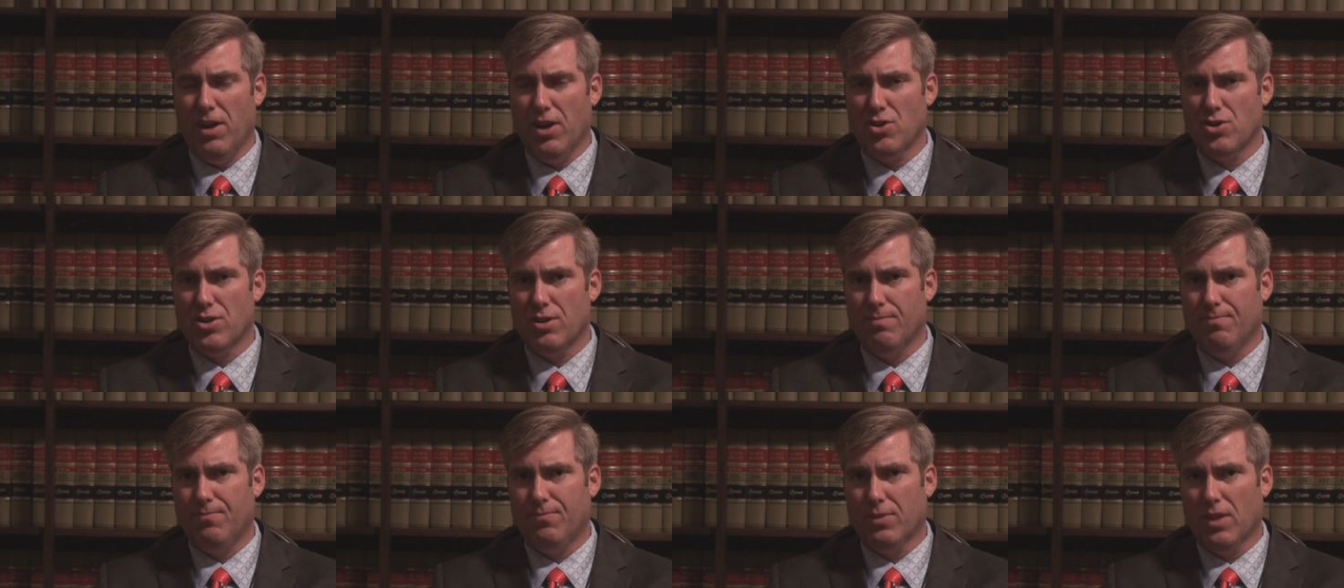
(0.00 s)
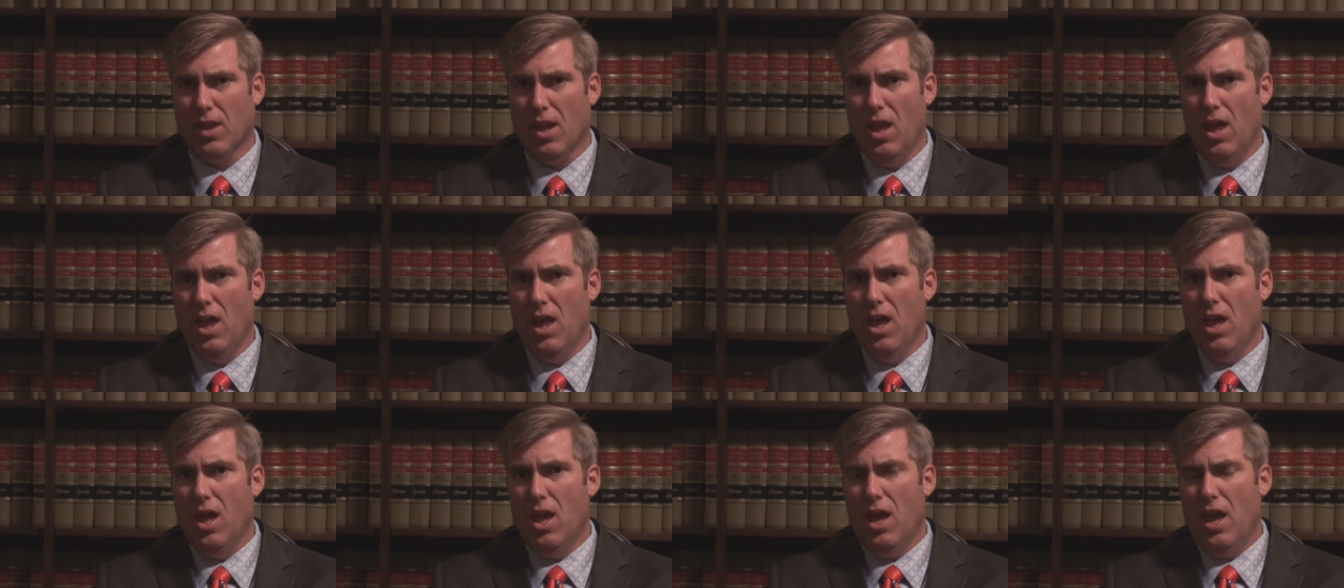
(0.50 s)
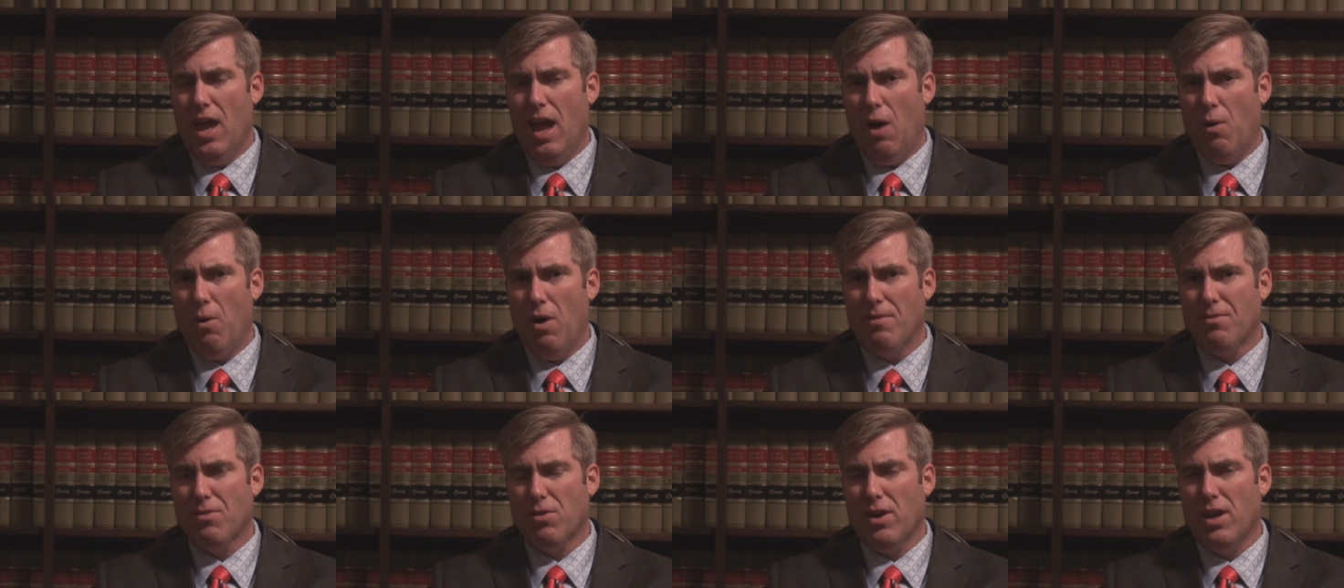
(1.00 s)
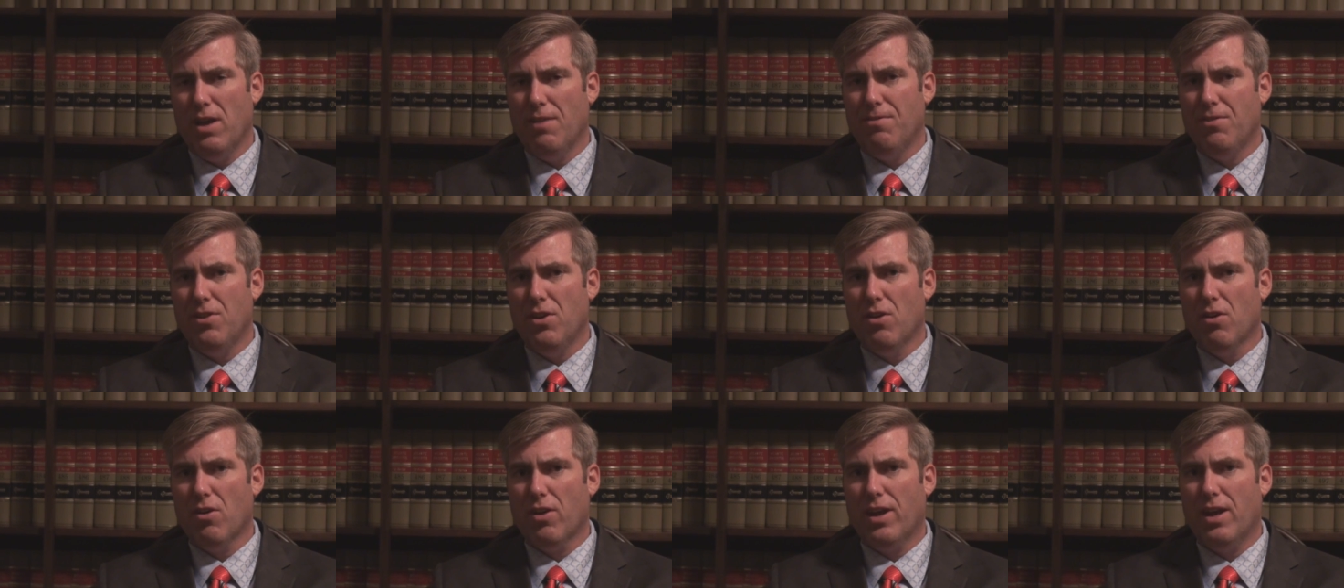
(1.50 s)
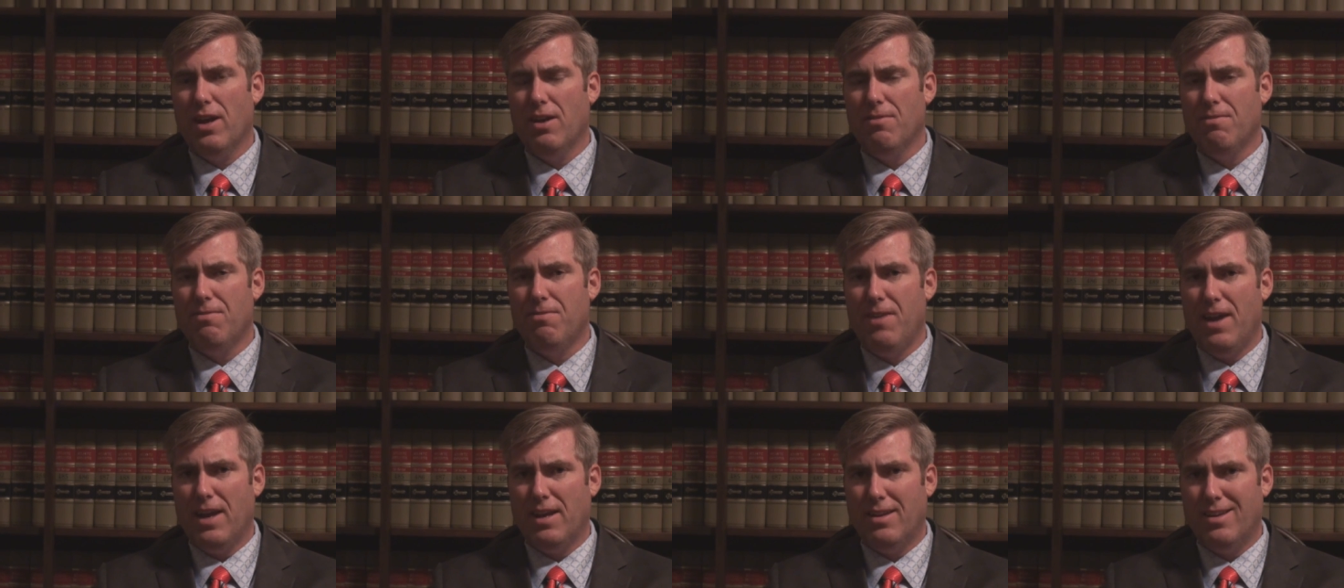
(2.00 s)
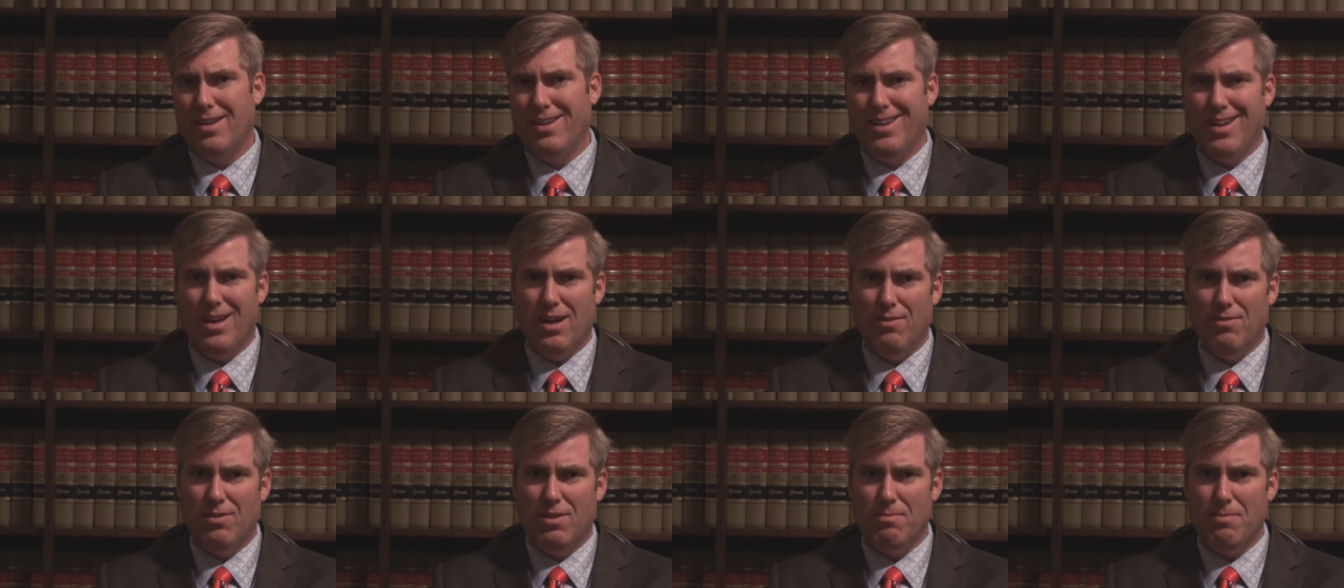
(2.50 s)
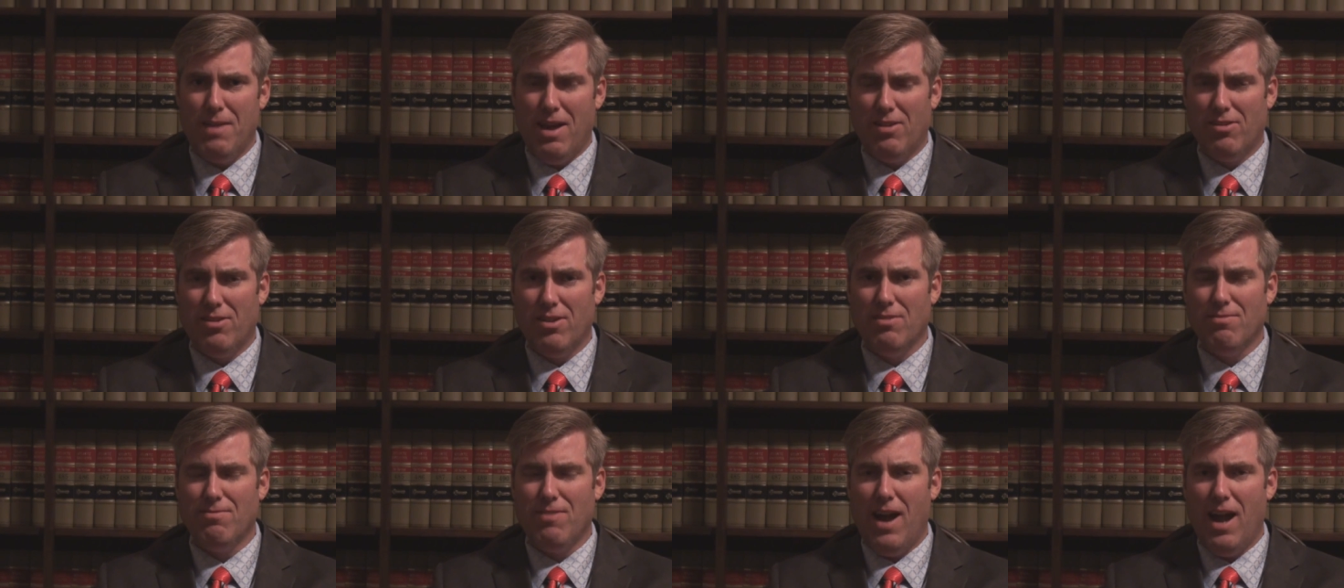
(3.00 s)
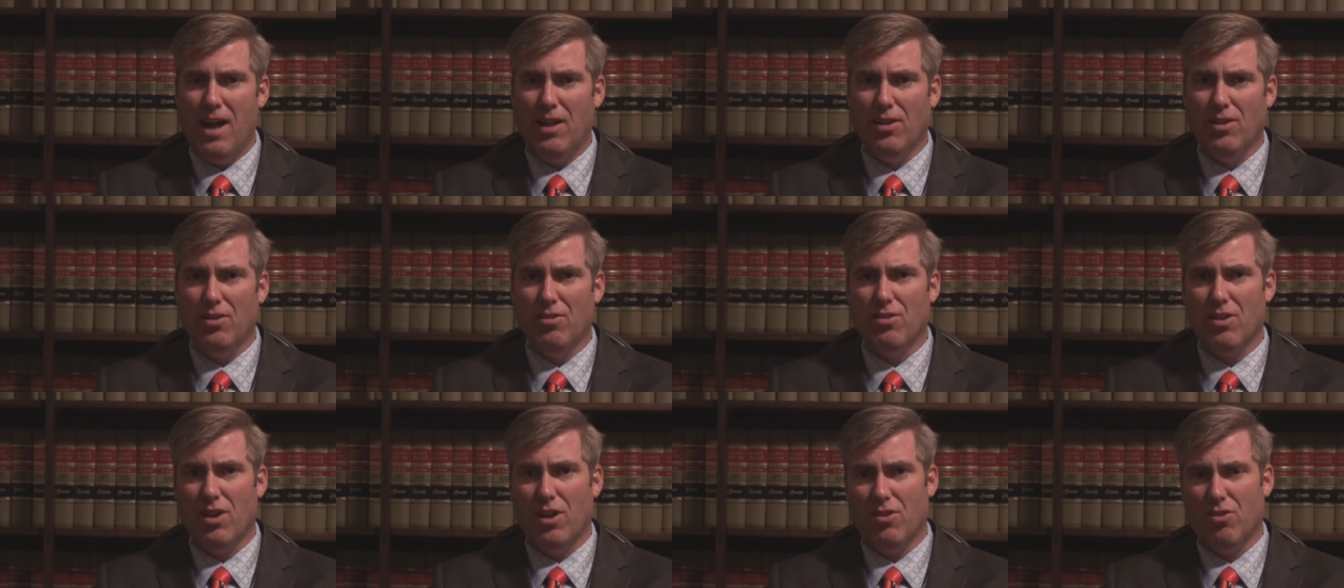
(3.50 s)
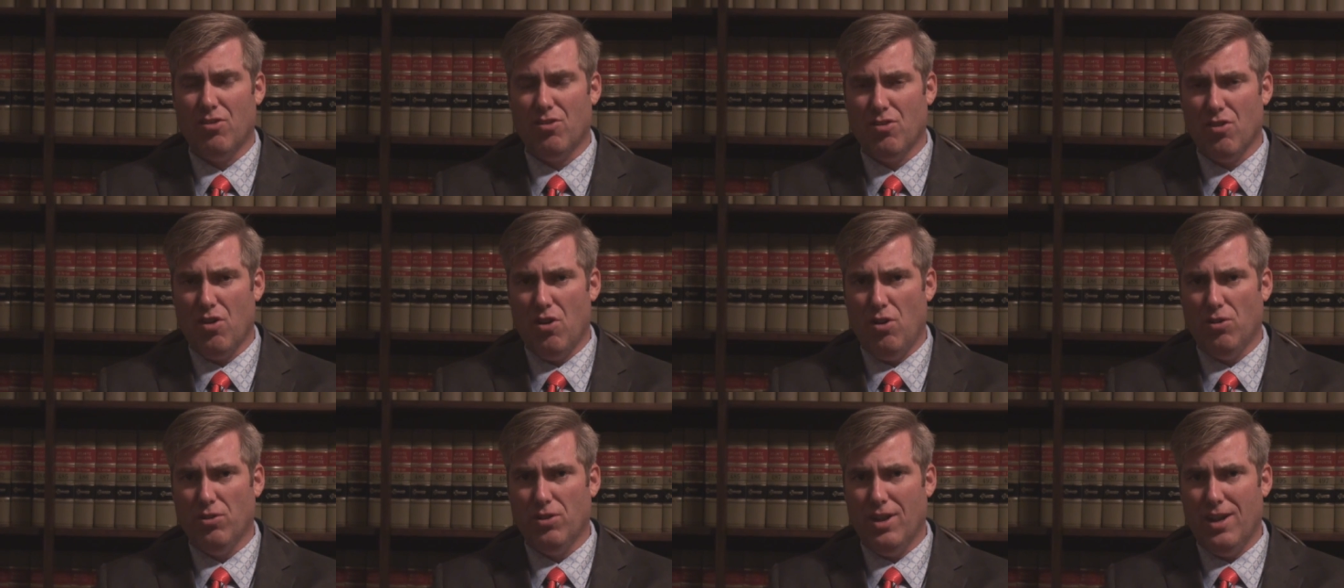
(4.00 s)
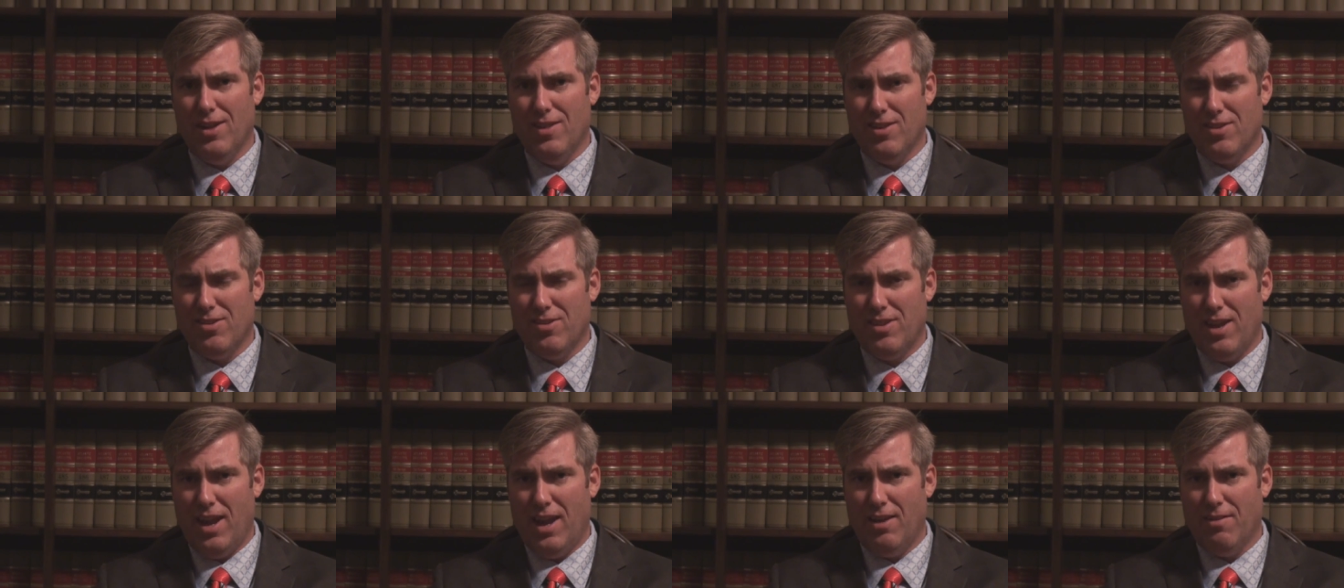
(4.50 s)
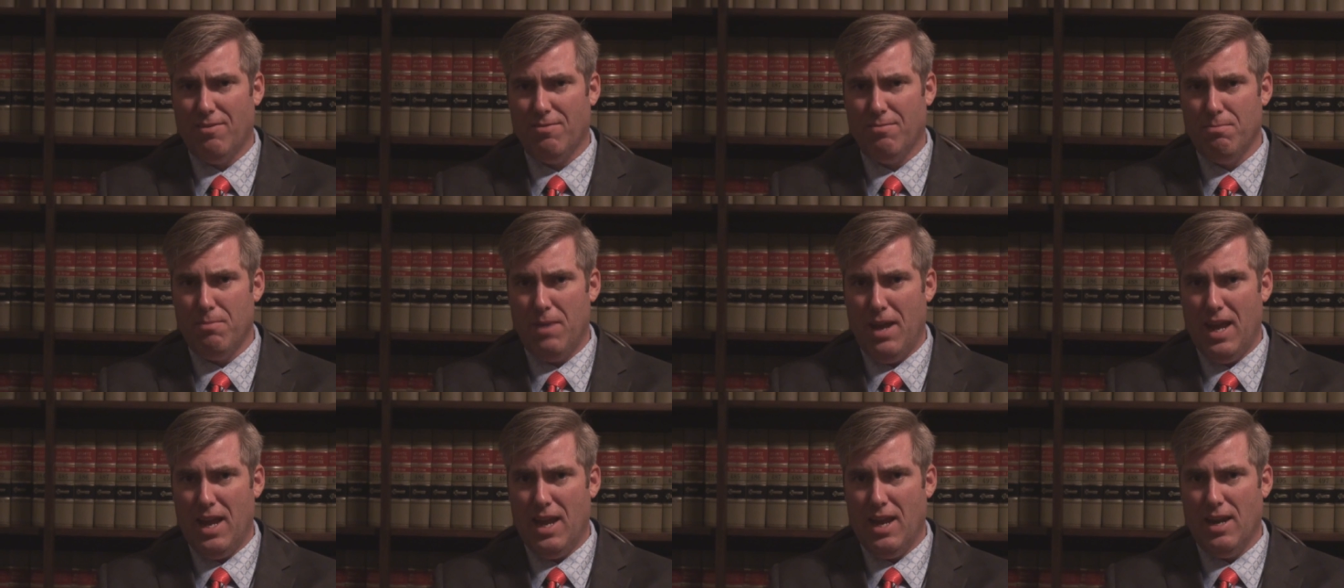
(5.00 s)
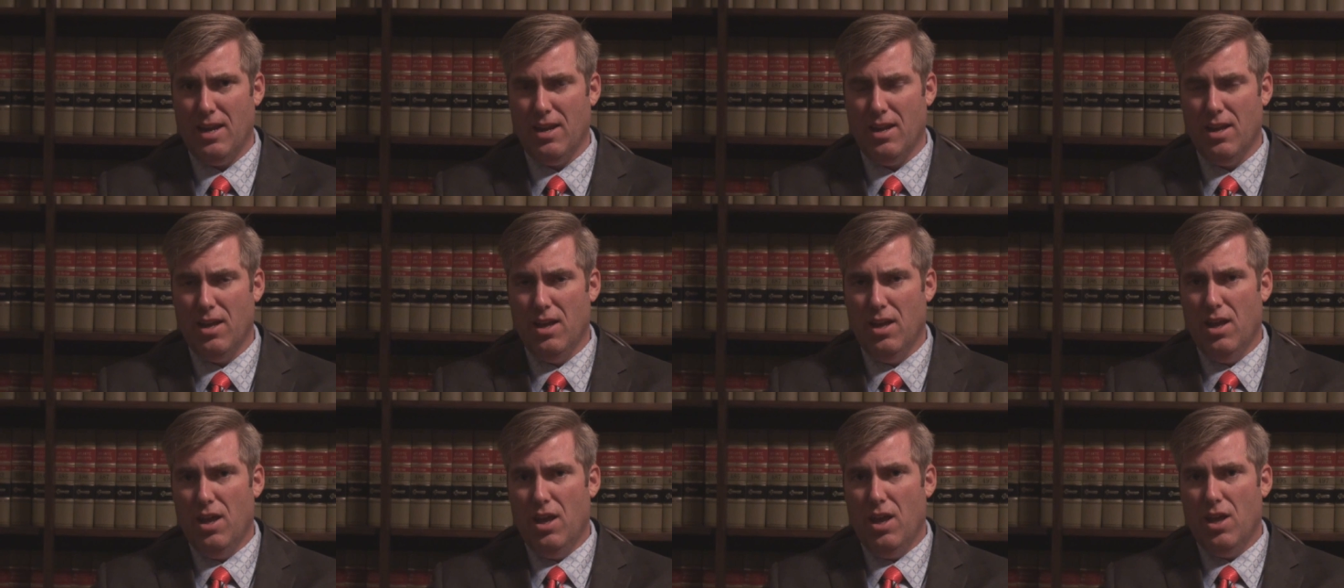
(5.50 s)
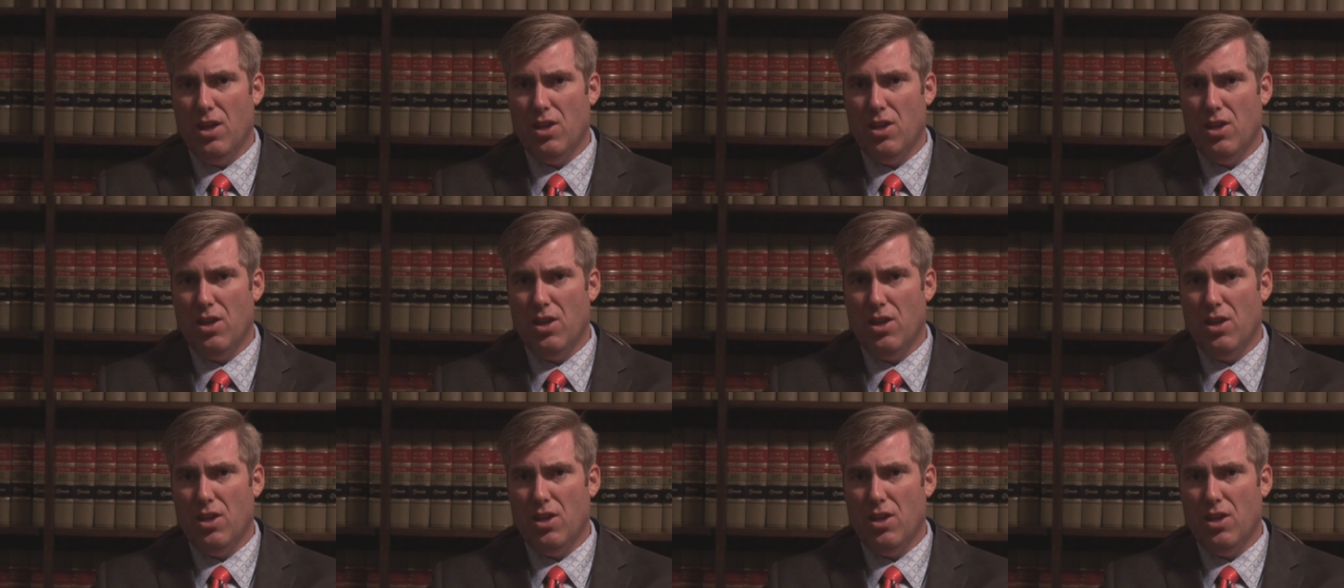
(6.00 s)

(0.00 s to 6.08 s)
conviction. However, if you're convicted of domestic violence assault in the state of Maine,